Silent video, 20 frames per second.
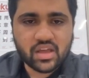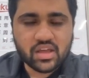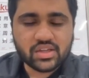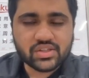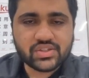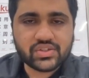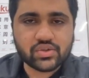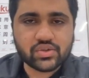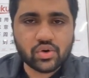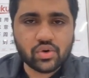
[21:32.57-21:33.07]

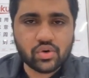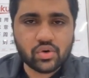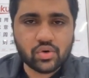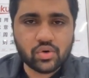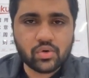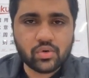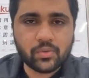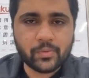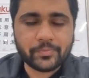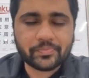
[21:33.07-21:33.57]

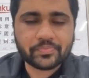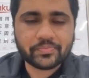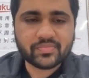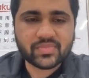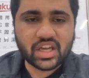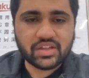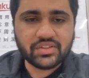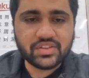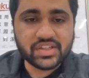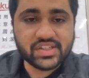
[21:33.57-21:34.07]
So
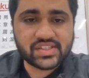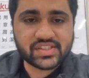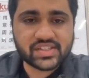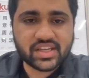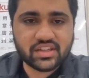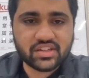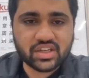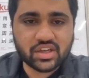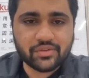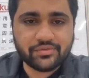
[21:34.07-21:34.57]
this
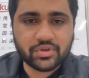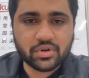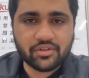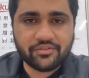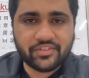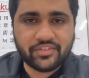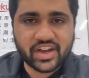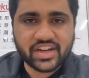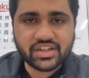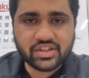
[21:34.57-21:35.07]
can give you a
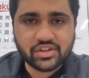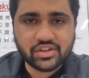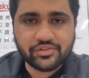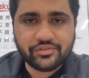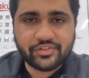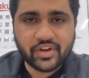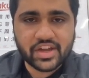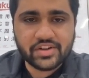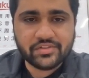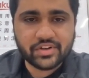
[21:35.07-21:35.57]
vital
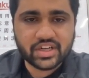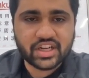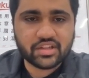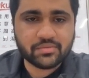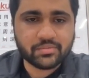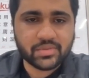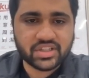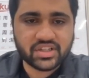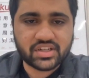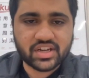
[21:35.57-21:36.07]
5 or 10
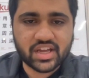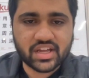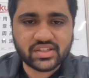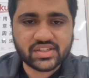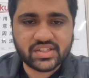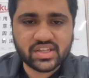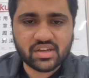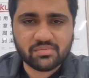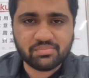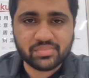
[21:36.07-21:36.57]
minute
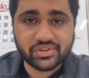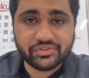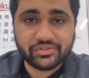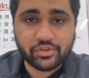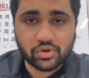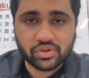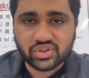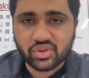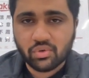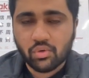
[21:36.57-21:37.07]
heads up
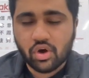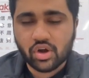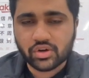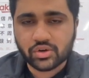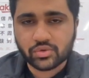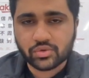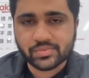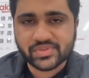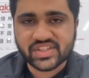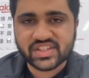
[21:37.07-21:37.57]
before the war
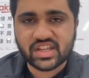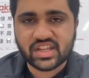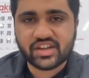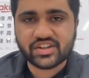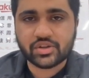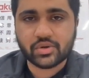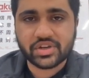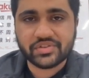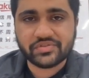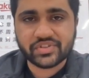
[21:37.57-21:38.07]
room
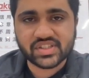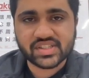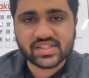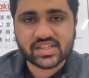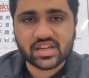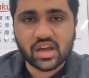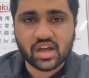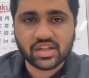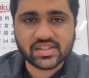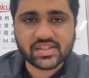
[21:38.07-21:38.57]
scenario even
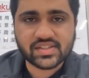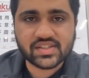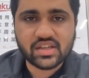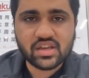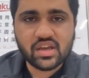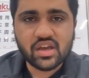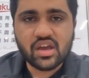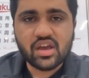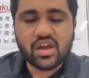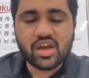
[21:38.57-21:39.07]
starts,
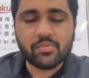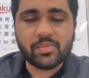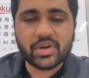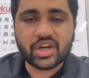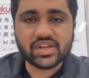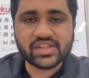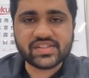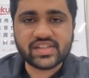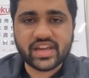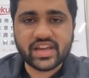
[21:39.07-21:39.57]

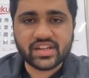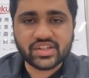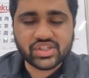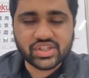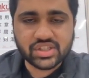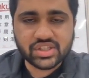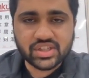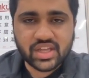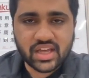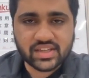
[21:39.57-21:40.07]
because the
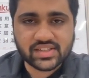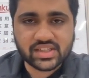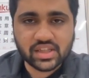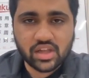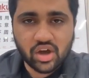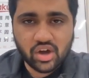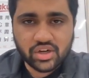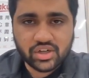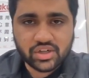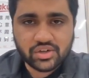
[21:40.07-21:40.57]
engine has
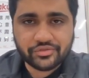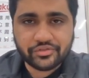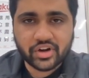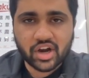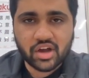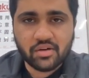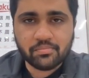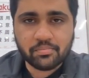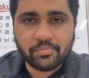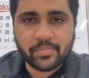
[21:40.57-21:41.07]
learned
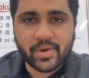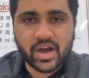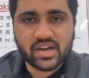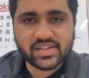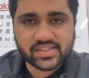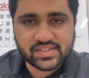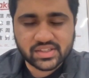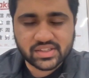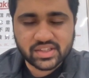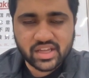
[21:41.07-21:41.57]
from past
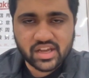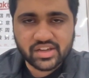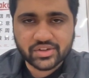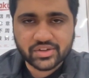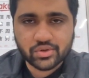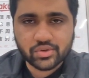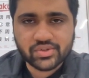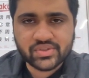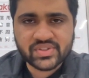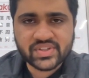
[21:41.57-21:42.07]

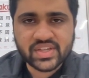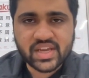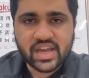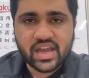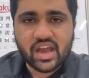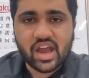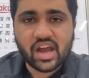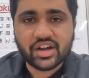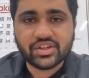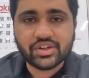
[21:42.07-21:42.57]
scenarios
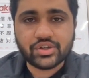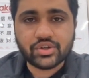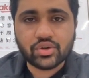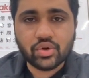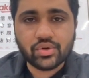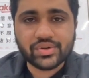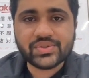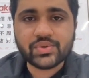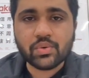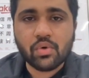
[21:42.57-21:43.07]
and it
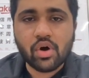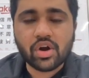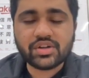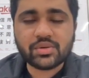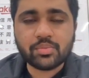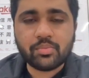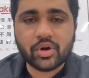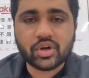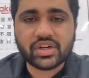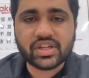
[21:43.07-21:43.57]
knows what
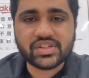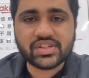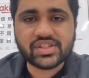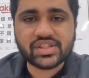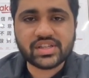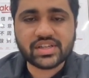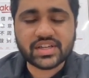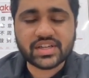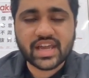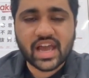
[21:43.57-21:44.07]

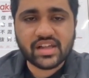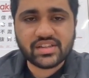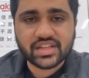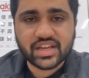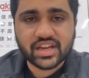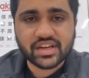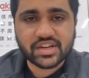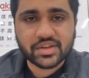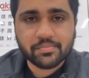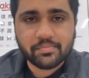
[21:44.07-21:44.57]
potentially can
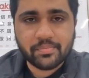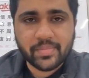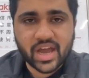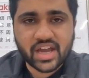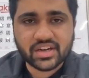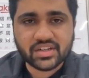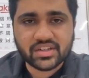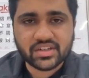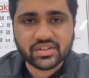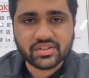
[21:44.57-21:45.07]
get
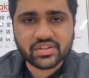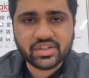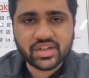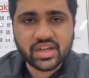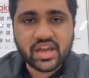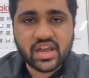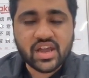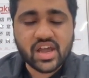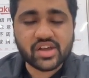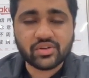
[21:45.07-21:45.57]
impacted
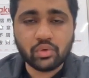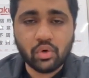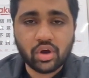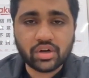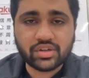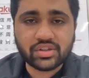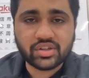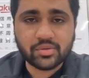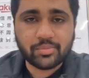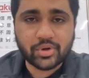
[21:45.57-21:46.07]
and
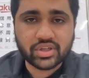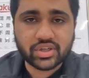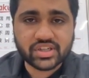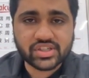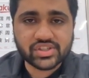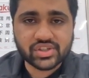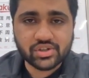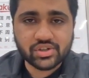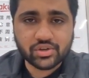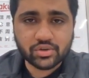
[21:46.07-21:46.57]
what the
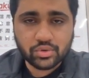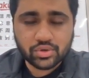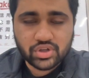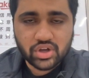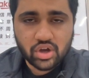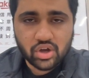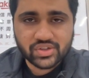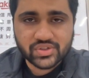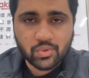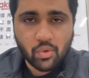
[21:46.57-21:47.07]
potential root
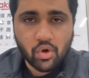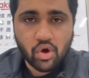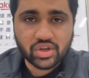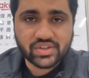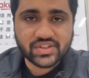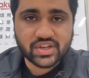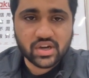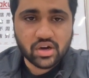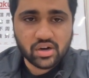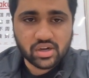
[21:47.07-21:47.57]
cause was
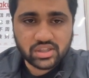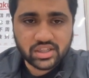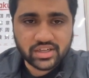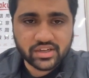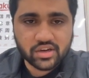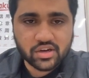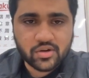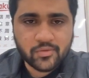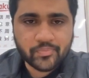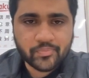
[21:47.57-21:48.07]

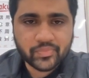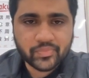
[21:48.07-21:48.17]
earlier.